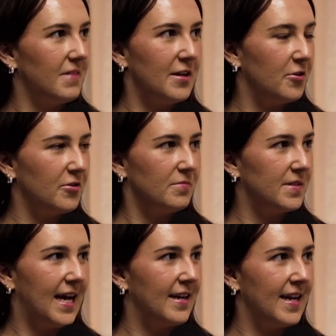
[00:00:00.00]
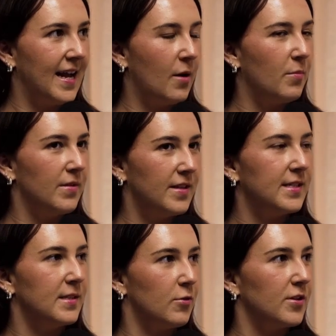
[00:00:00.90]
I know you're down and out, but
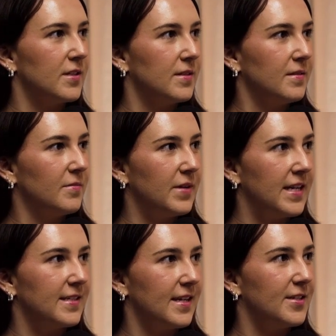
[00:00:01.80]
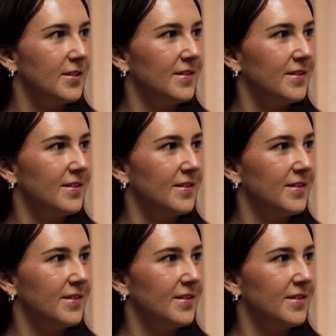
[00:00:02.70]
this is what's being said.